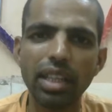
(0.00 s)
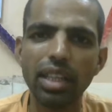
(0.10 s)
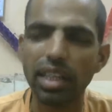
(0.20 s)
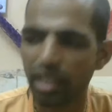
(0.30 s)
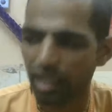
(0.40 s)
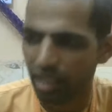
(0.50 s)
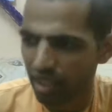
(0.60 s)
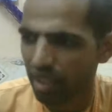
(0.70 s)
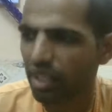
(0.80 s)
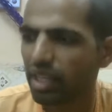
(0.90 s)
he
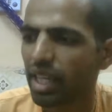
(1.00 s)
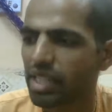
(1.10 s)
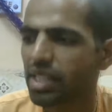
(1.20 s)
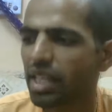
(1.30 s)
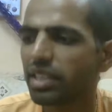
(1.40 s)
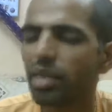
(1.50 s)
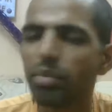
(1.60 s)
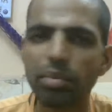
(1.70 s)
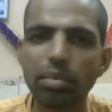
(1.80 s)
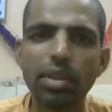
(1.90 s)
he has done
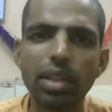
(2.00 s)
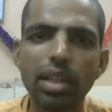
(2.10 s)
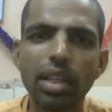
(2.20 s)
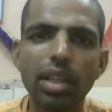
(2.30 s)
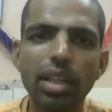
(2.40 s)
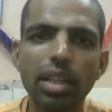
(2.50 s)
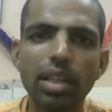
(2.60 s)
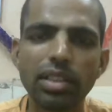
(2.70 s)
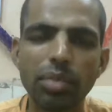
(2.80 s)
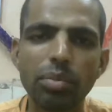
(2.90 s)
some
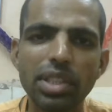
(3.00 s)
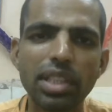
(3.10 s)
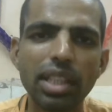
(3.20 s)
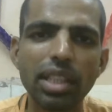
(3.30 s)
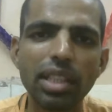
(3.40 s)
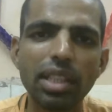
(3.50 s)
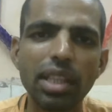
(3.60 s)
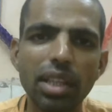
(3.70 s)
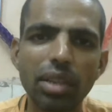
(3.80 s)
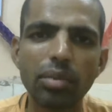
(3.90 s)
mistake,
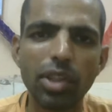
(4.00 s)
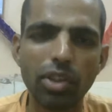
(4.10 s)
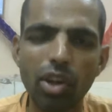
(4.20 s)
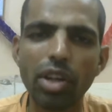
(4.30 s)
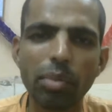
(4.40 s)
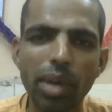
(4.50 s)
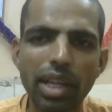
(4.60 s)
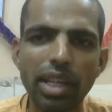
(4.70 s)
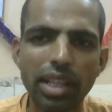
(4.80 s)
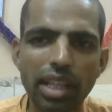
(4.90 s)
but not by
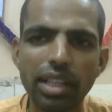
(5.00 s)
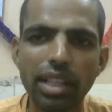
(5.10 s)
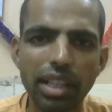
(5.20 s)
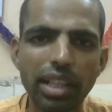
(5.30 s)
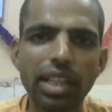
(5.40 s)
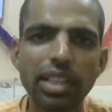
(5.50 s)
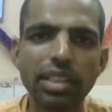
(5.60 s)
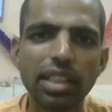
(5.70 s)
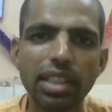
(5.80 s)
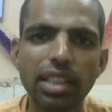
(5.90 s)

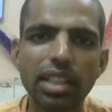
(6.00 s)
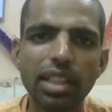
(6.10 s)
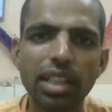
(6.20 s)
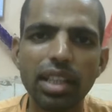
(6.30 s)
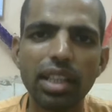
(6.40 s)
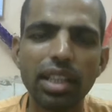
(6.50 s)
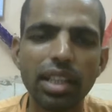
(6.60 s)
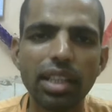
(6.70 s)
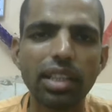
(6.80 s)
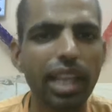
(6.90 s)
intention.
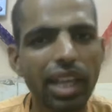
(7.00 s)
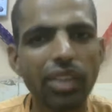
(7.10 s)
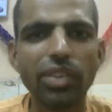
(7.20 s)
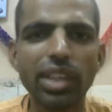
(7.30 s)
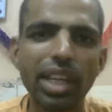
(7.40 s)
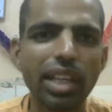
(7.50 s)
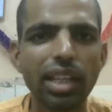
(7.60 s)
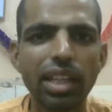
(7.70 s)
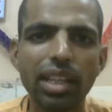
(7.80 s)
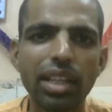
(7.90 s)
Then
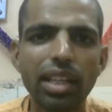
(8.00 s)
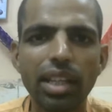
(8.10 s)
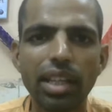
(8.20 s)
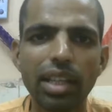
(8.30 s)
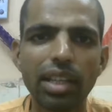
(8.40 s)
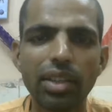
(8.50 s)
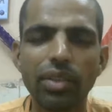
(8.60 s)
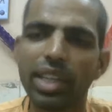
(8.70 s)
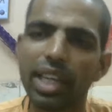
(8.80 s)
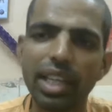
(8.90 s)
uh,
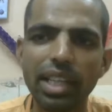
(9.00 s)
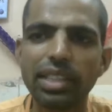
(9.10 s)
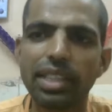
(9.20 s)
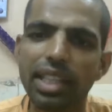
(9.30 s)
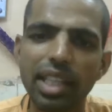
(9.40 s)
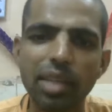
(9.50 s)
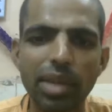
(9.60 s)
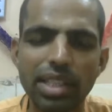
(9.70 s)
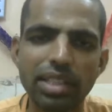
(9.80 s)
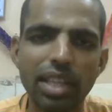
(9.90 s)
we can consider him
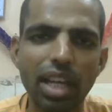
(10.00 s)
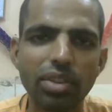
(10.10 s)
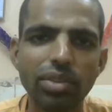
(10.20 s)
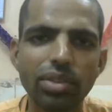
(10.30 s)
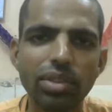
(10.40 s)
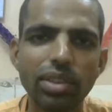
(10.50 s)
as a sadhu.